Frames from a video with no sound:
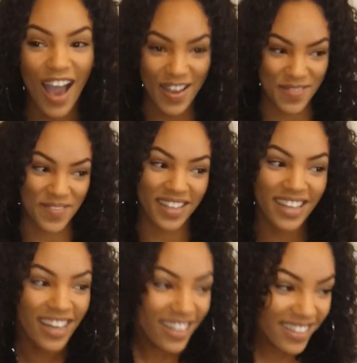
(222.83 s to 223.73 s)
I am
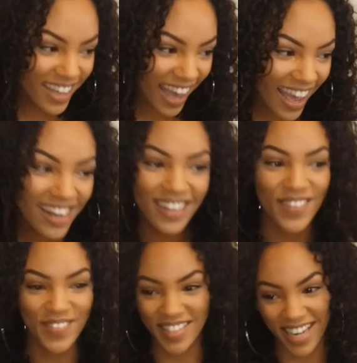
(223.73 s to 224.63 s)
the end
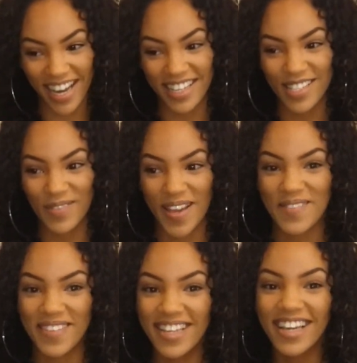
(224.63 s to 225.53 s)
of the 90s
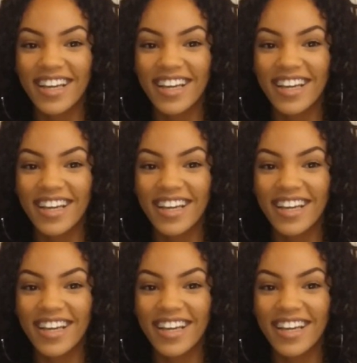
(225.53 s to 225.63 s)
baby.